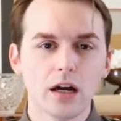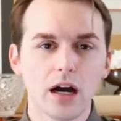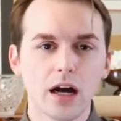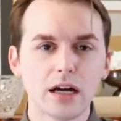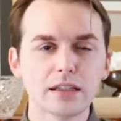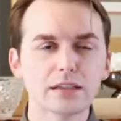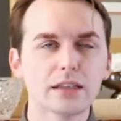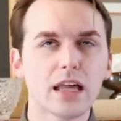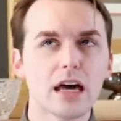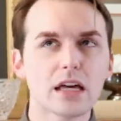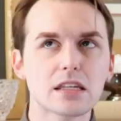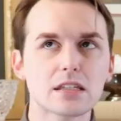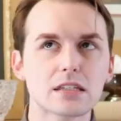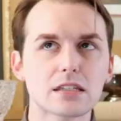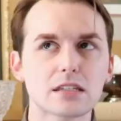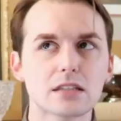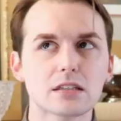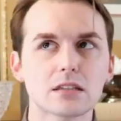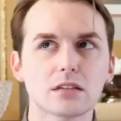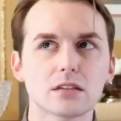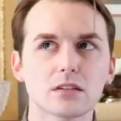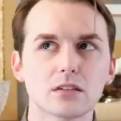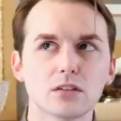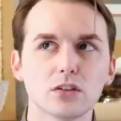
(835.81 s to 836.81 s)

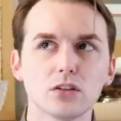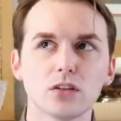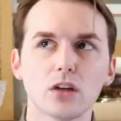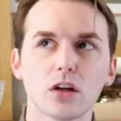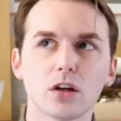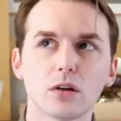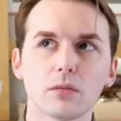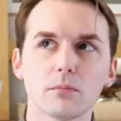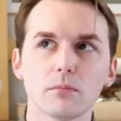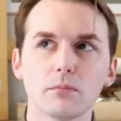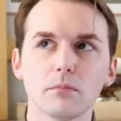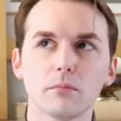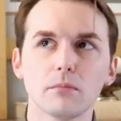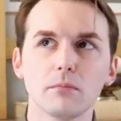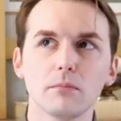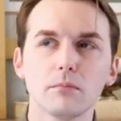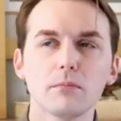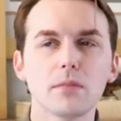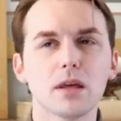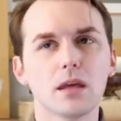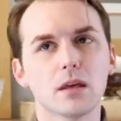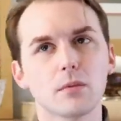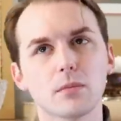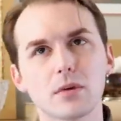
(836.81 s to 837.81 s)
unless you're
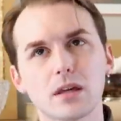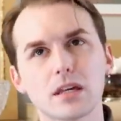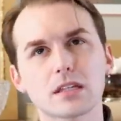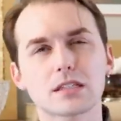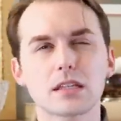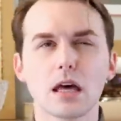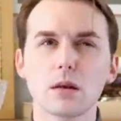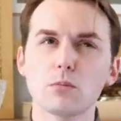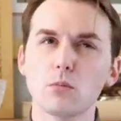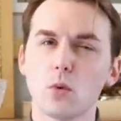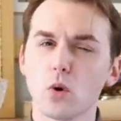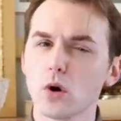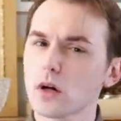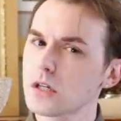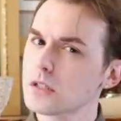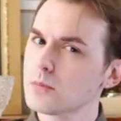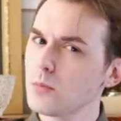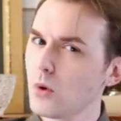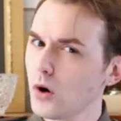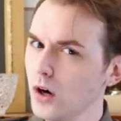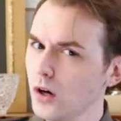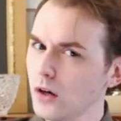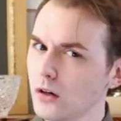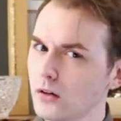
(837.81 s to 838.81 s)
me, because then more is
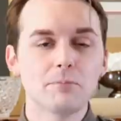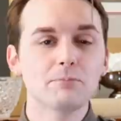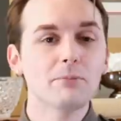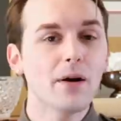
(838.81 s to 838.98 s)
more.